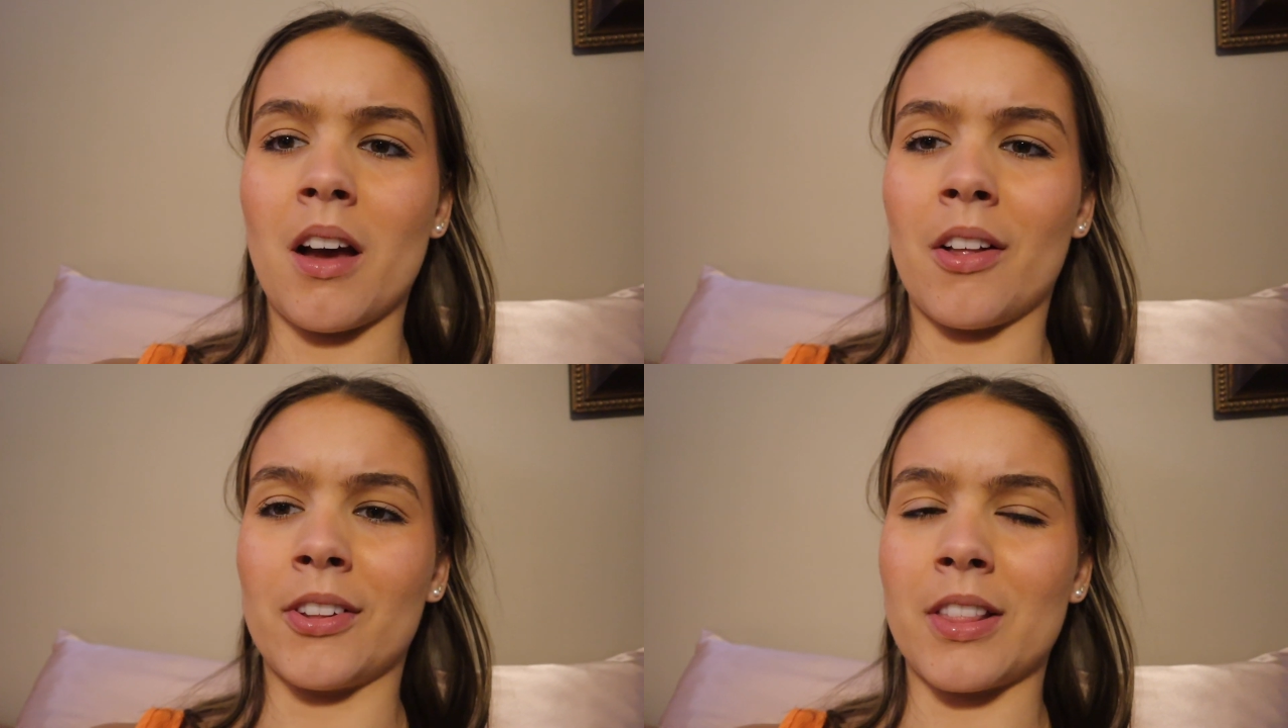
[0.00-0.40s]

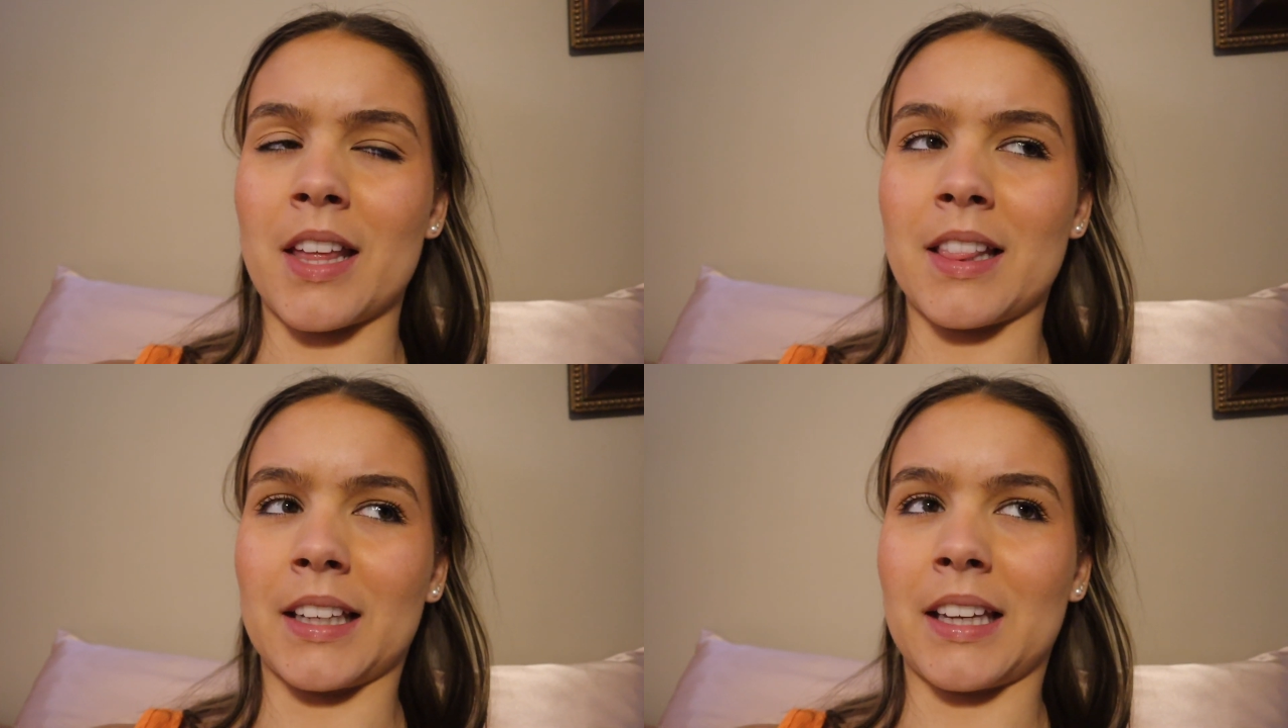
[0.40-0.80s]
other
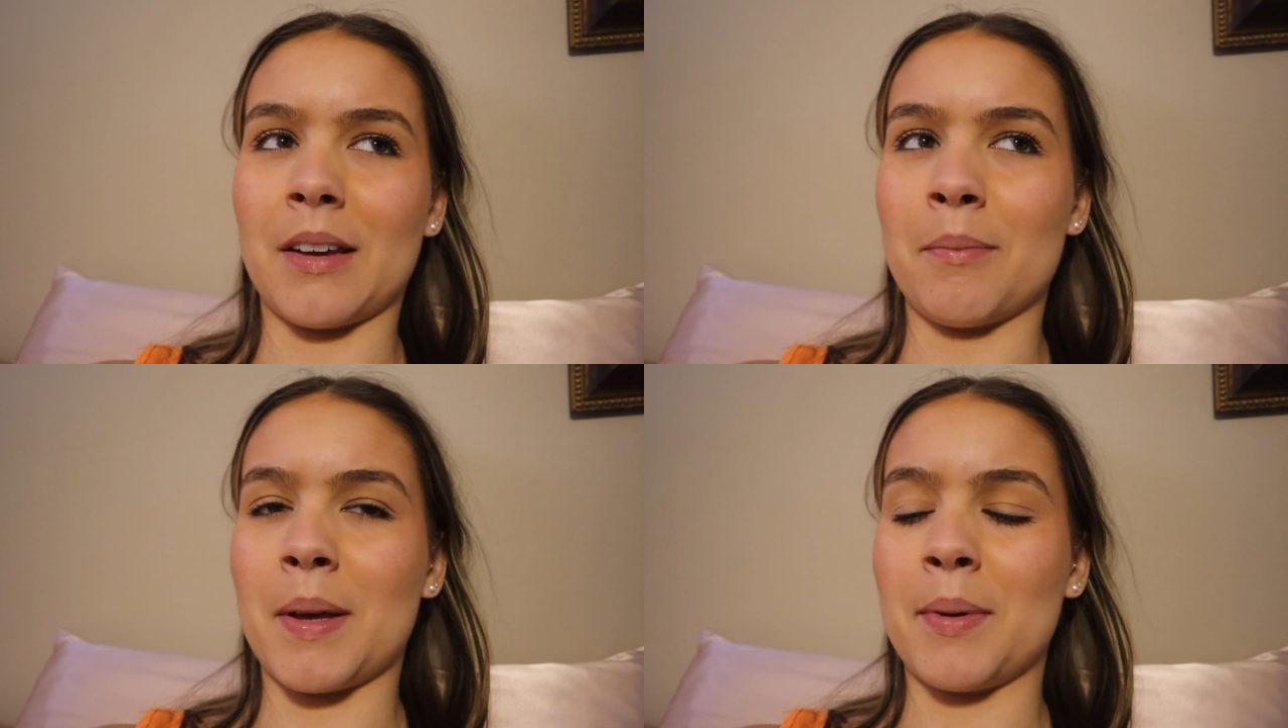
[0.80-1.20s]
than like
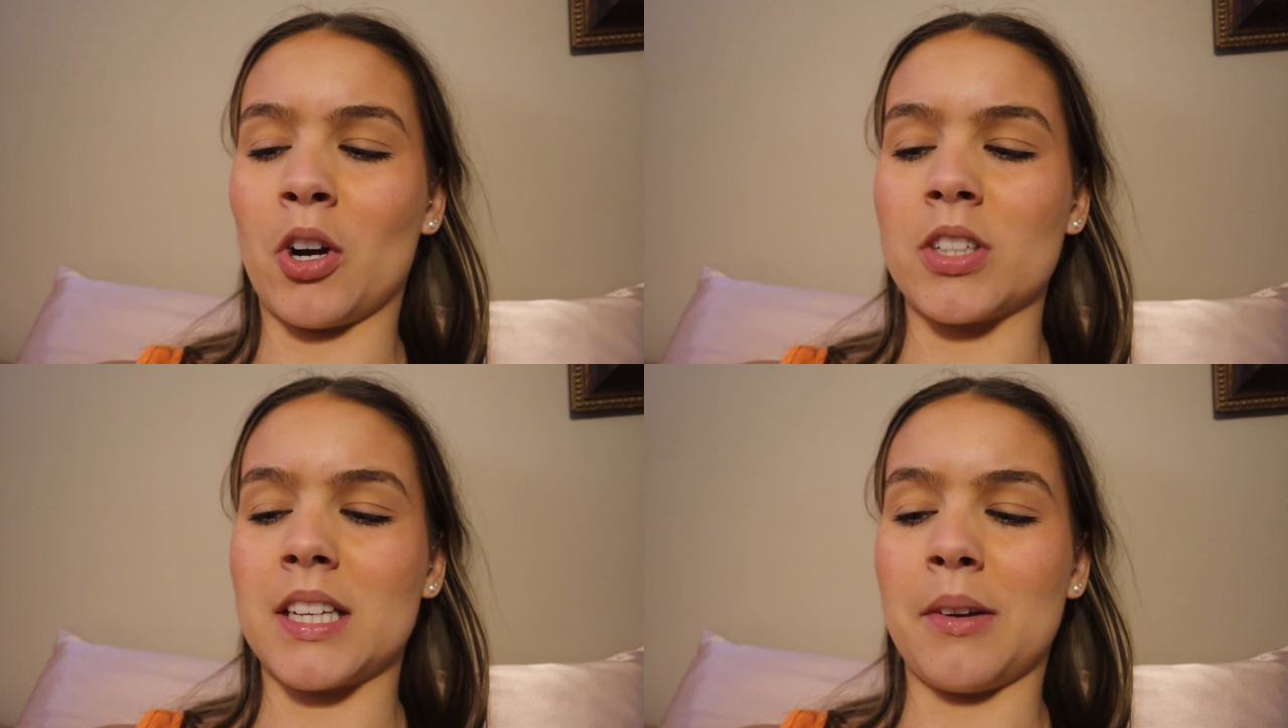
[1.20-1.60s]
it may be
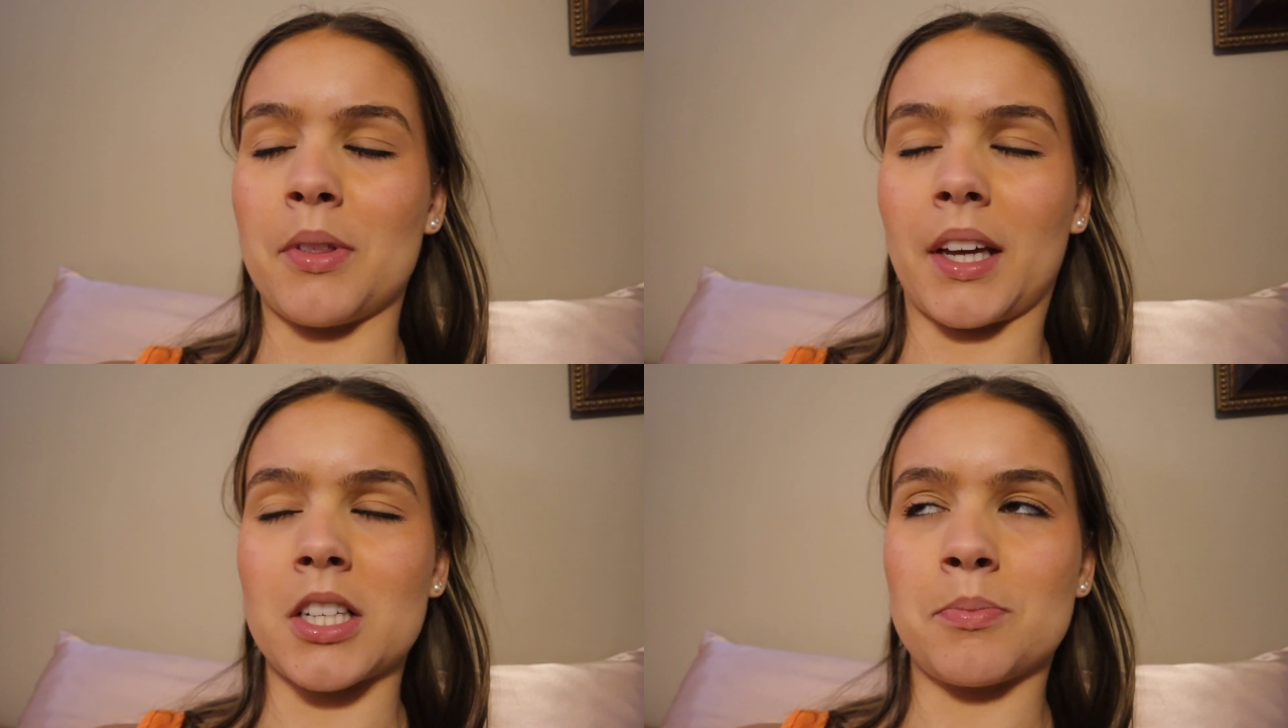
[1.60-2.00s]
hard to eat
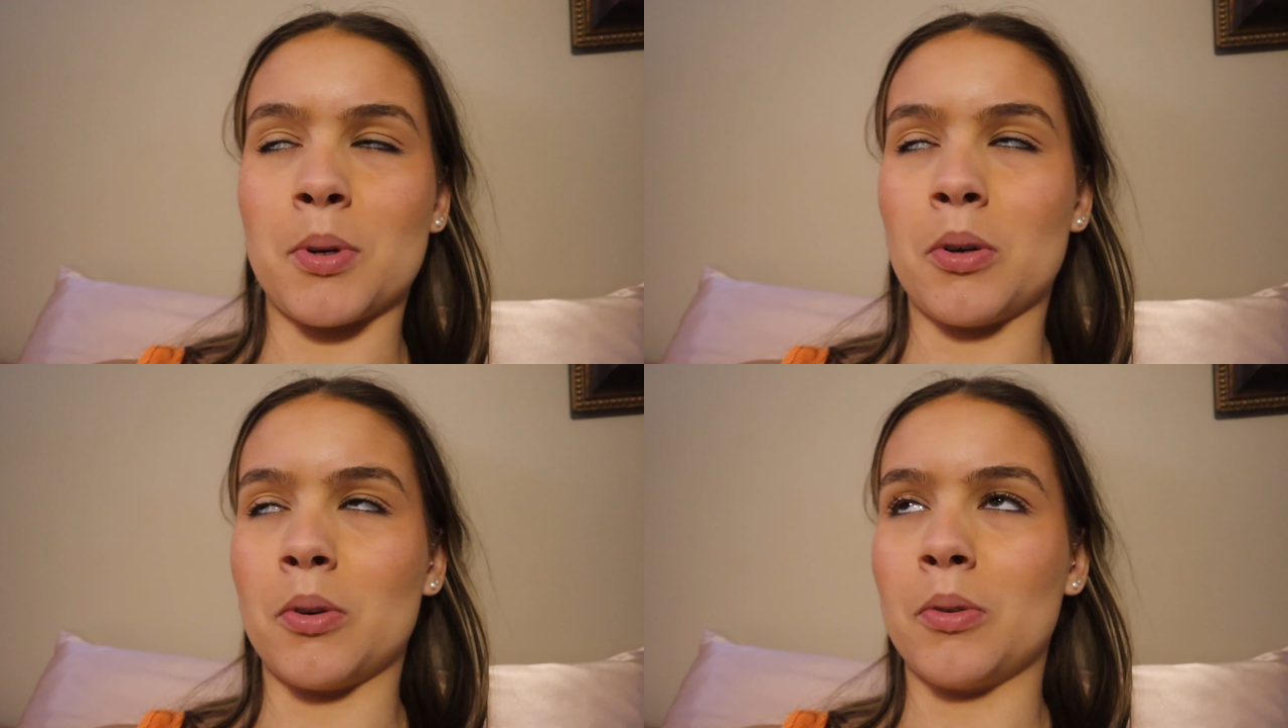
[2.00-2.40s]
with like a
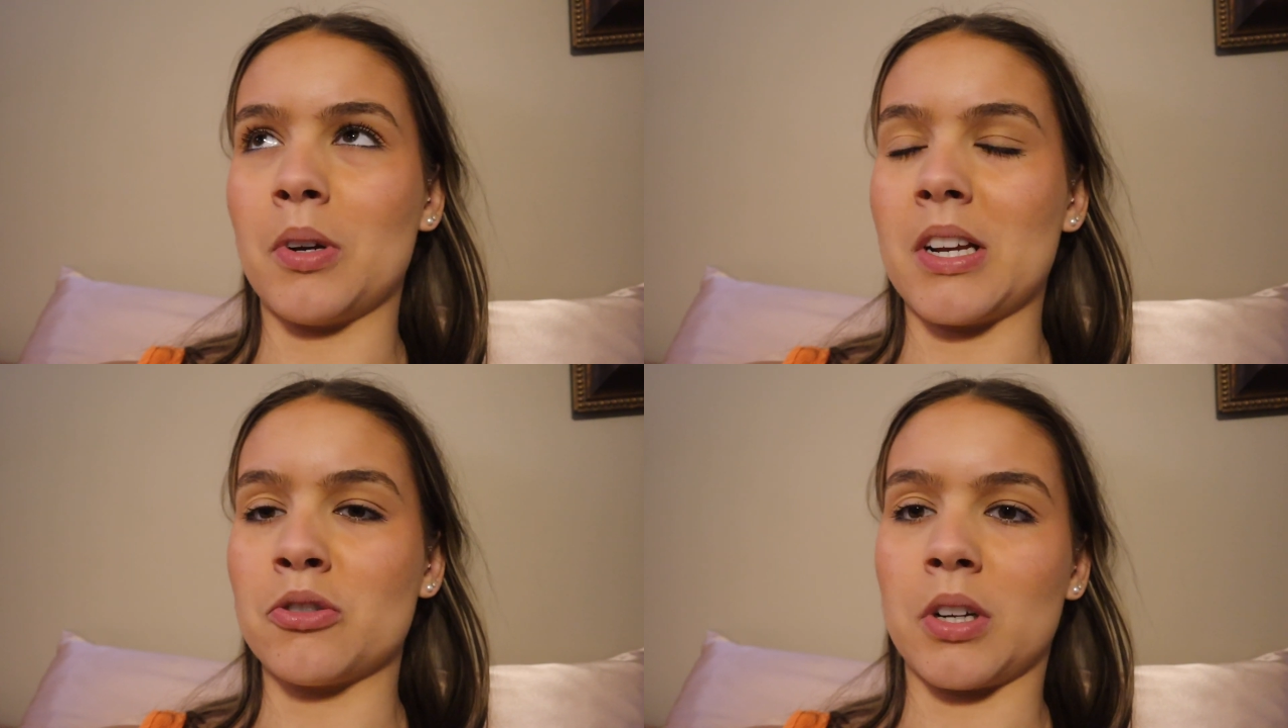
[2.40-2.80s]

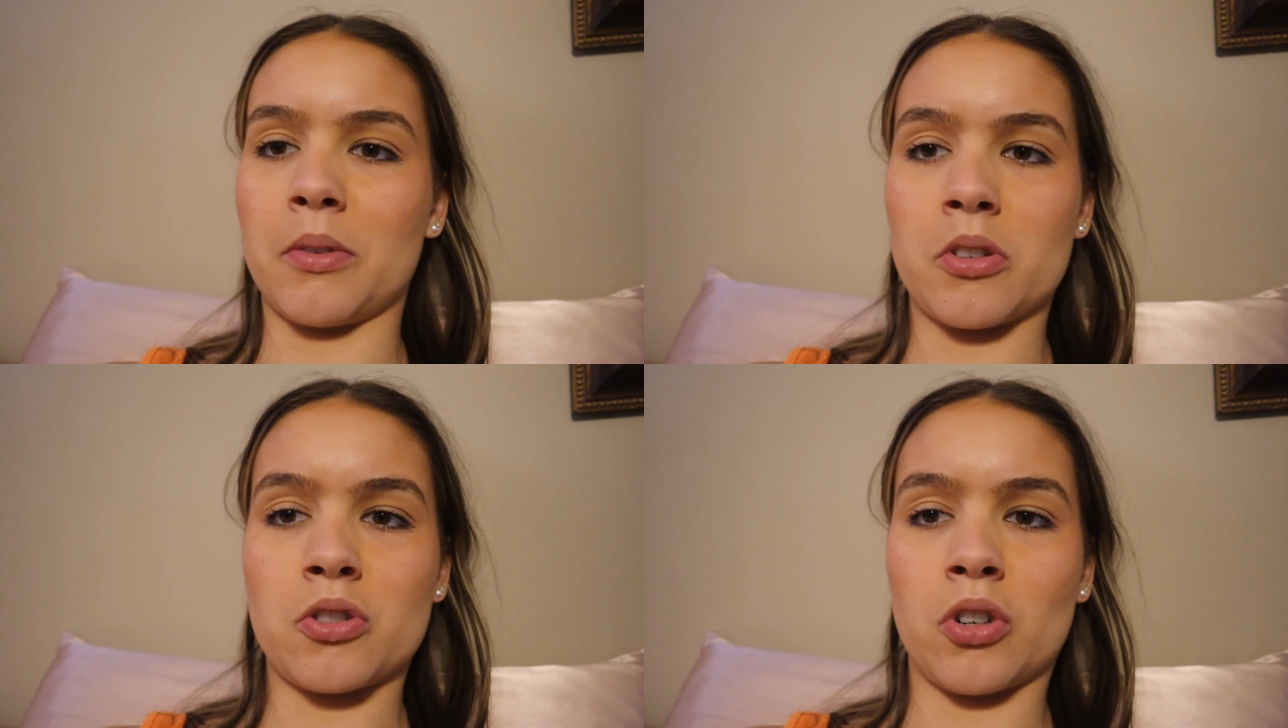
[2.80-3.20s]
spoon and drink
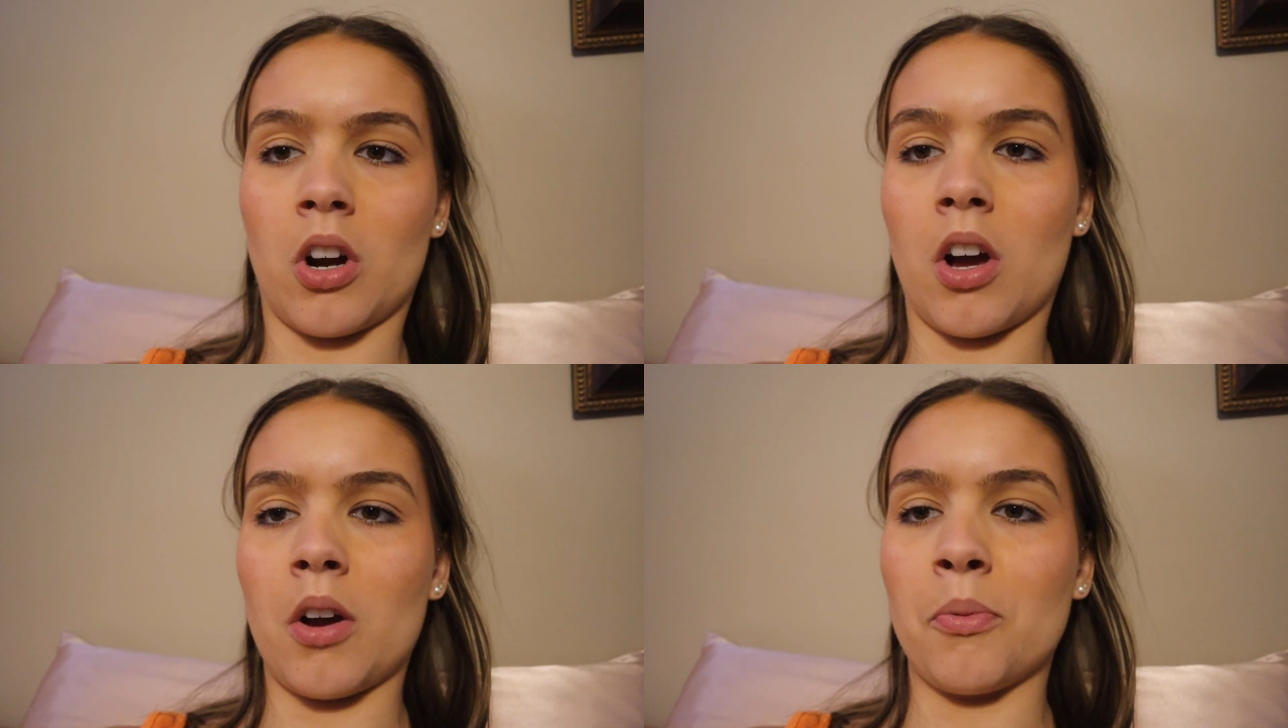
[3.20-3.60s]
with a
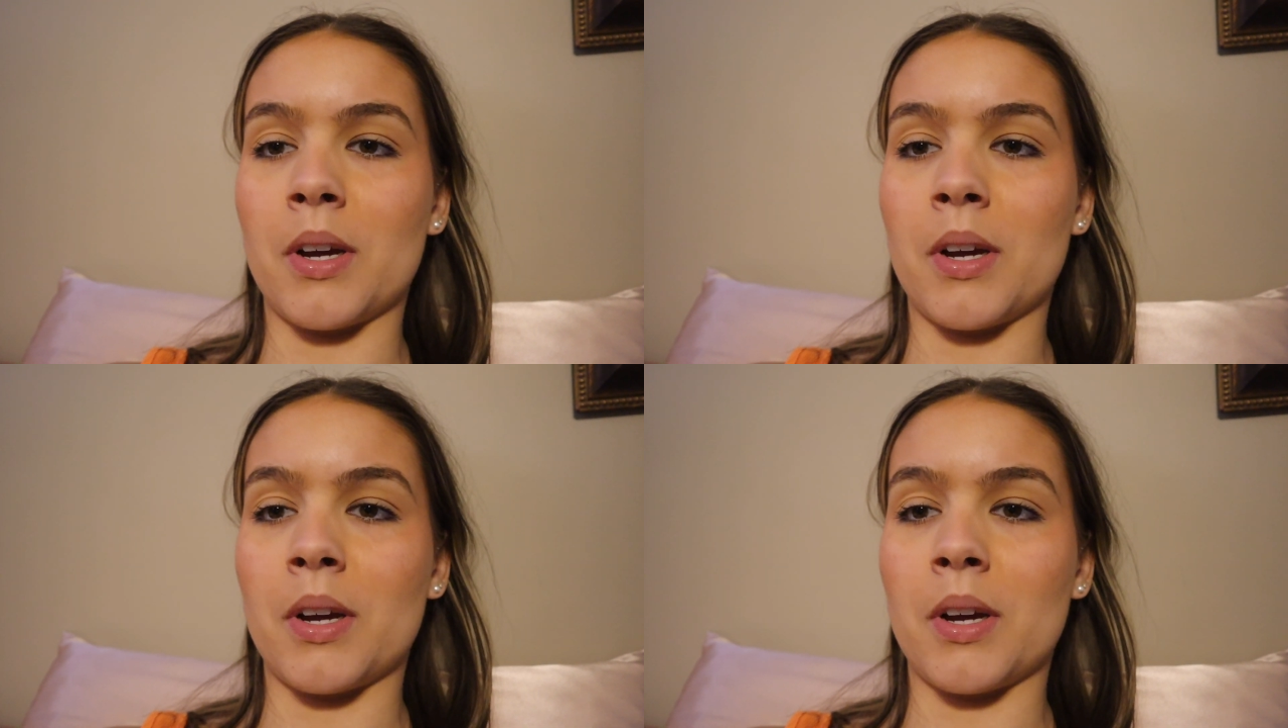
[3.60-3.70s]
straw,